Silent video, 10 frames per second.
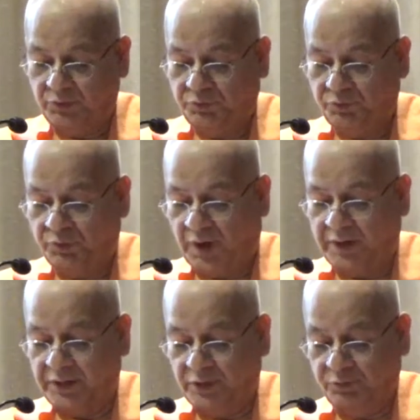Who
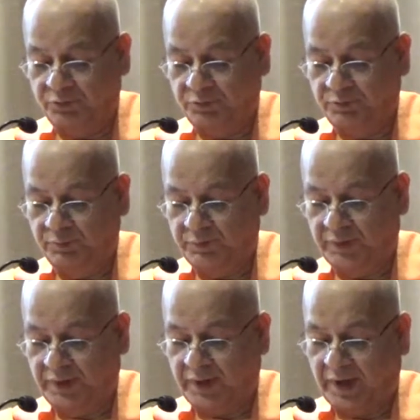are you,
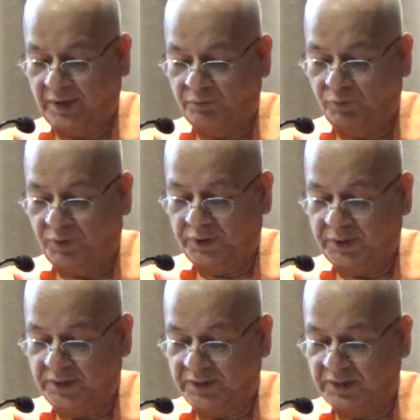and
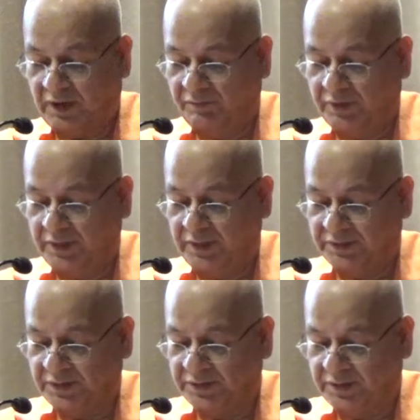what is our
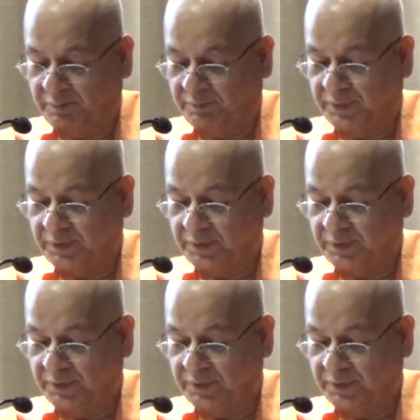relationship?"